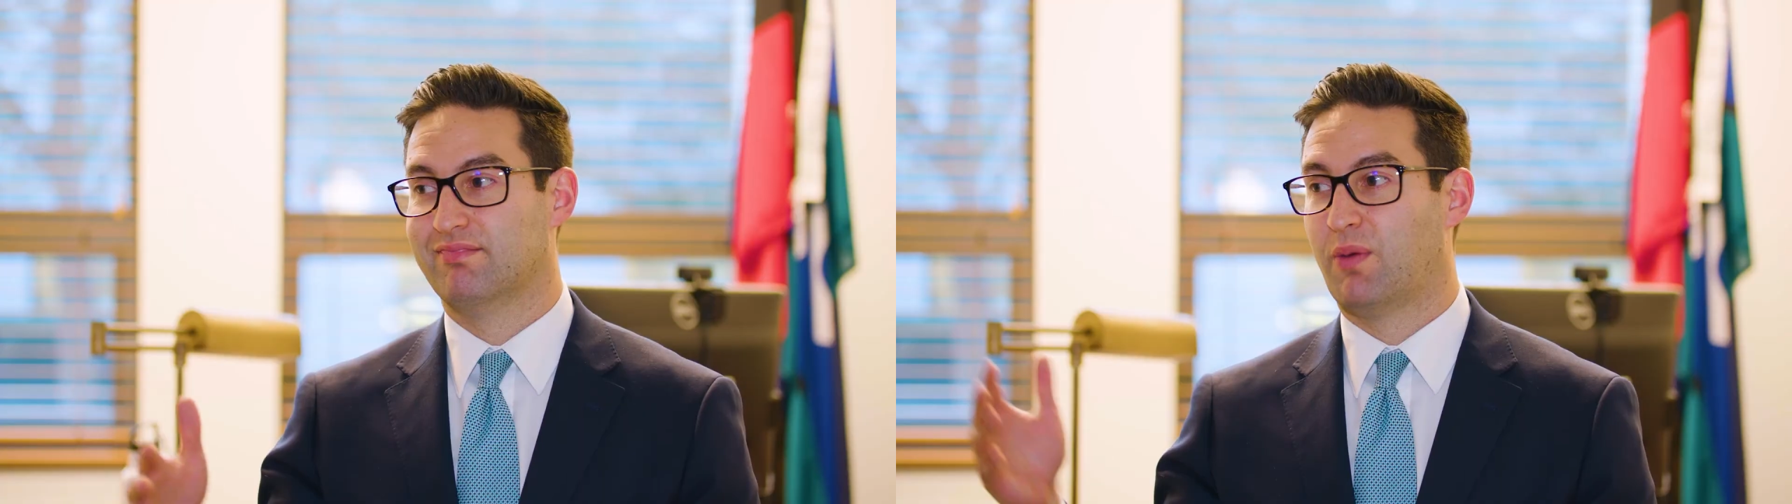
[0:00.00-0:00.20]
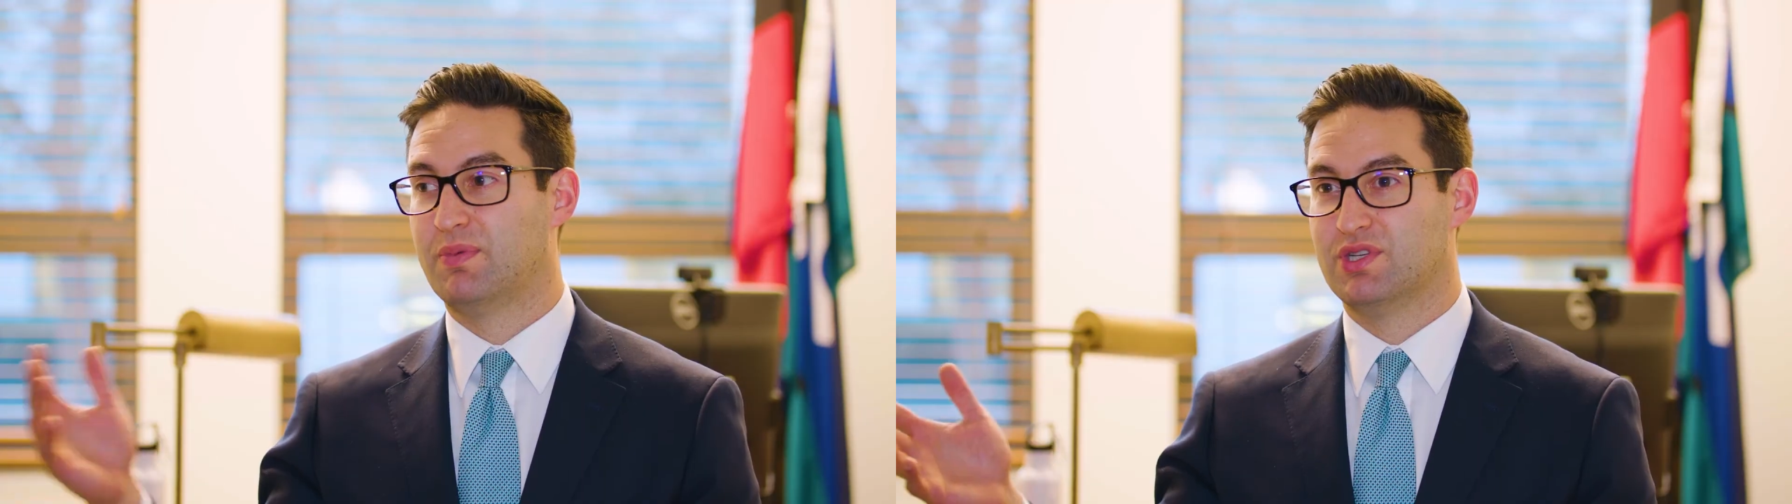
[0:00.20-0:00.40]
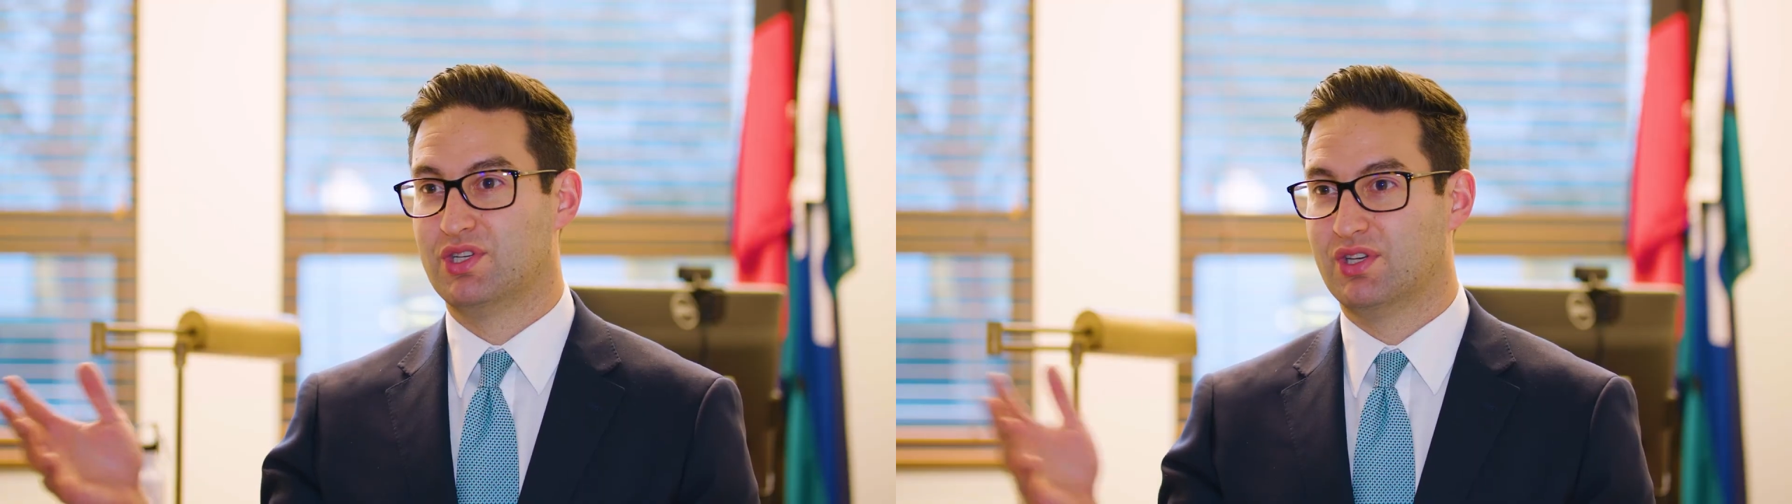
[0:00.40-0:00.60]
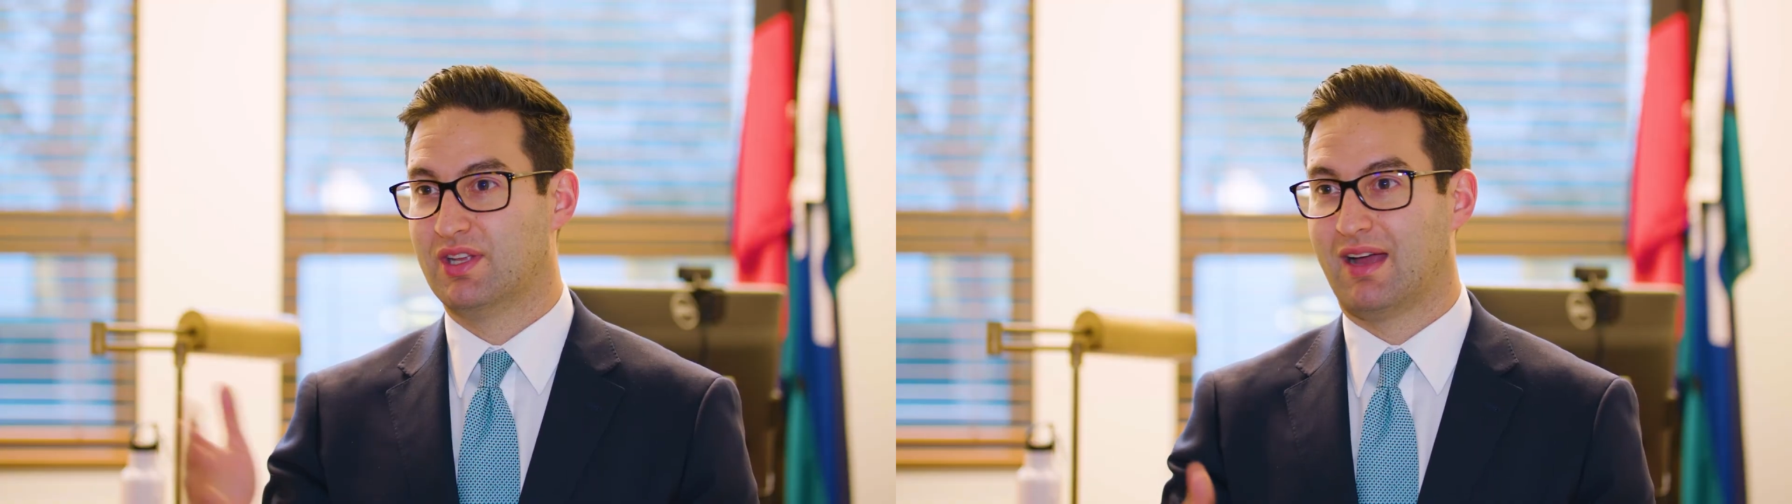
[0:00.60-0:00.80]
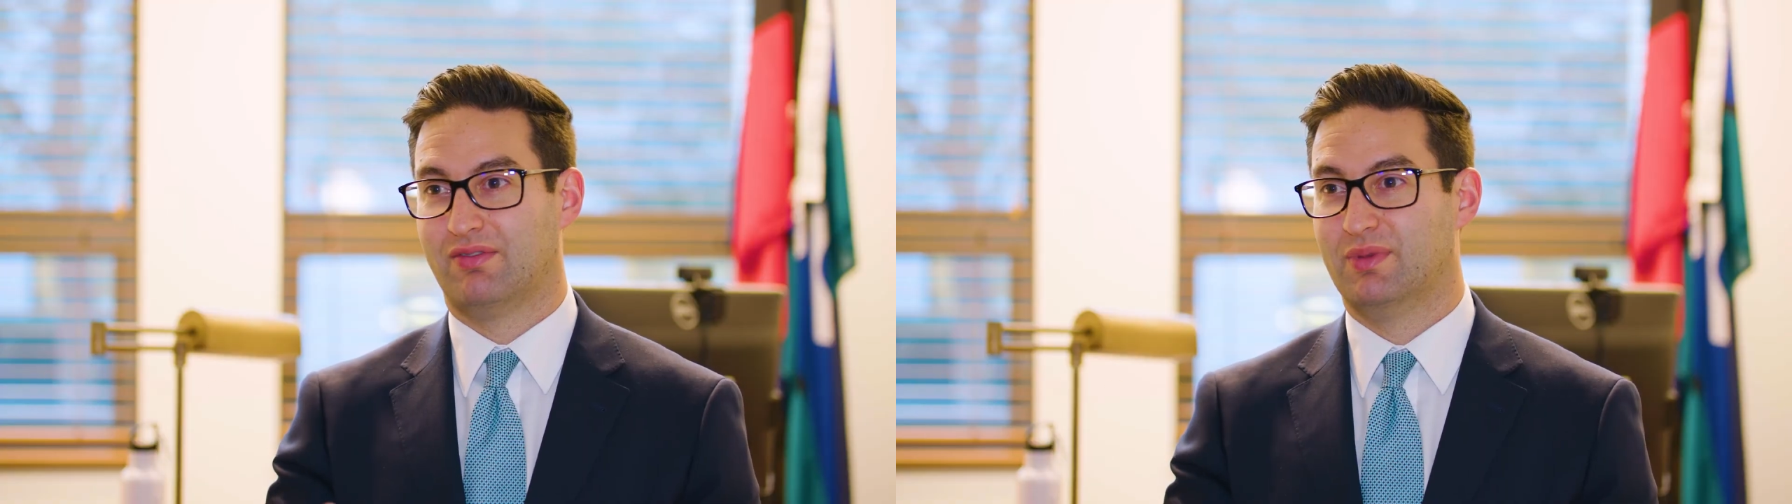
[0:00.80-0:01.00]
opposition,
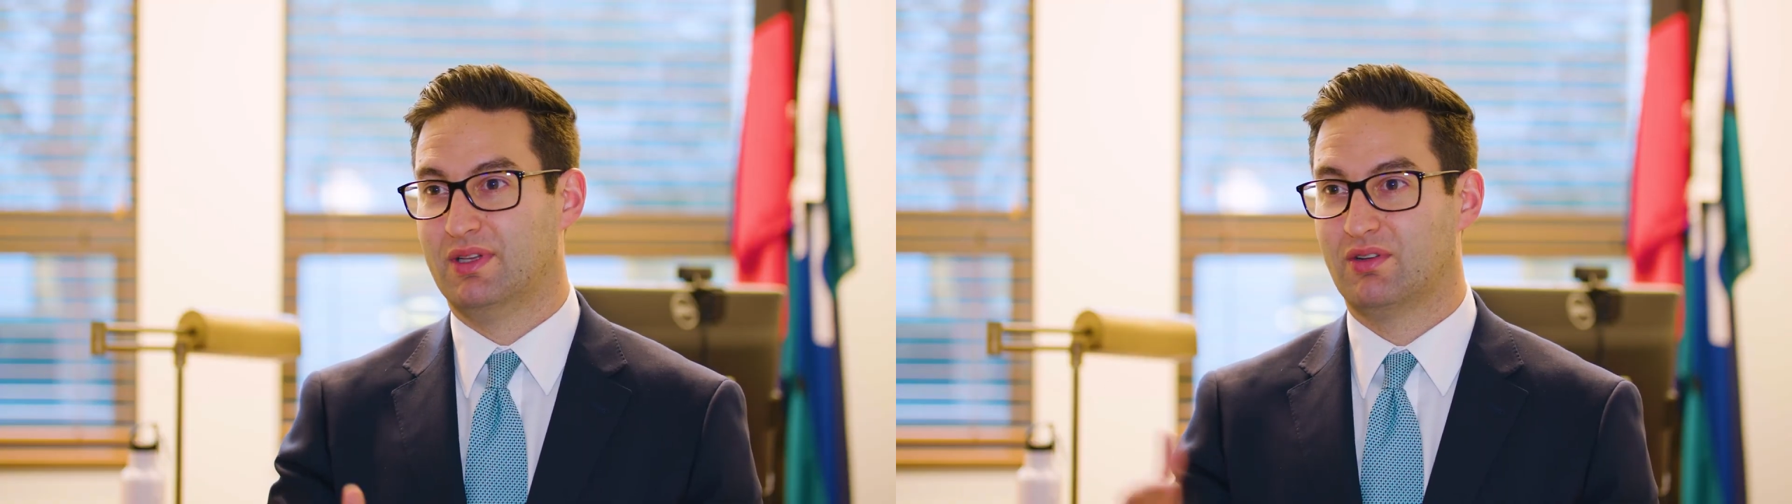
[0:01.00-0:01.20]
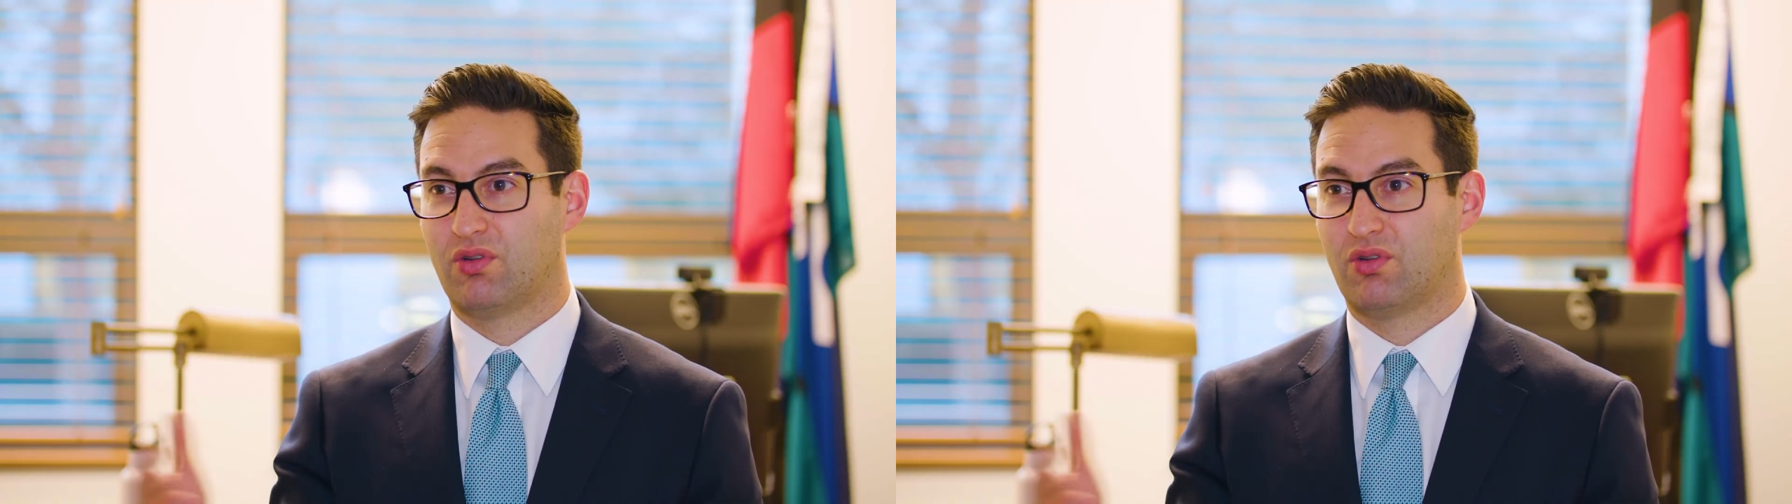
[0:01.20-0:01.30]
government,